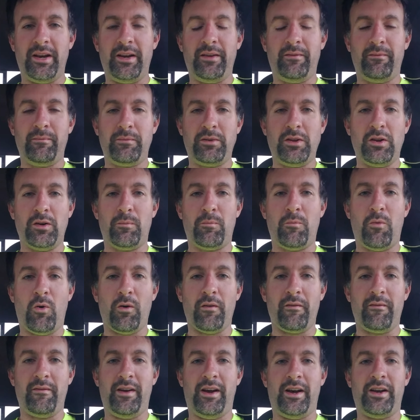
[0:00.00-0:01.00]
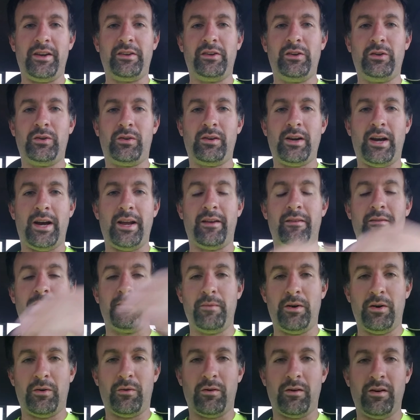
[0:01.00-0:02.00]
a more value kind of
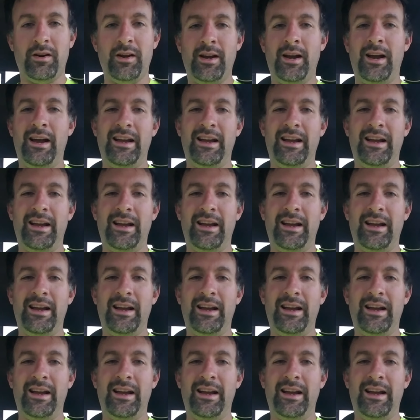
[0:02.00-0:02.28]
mower,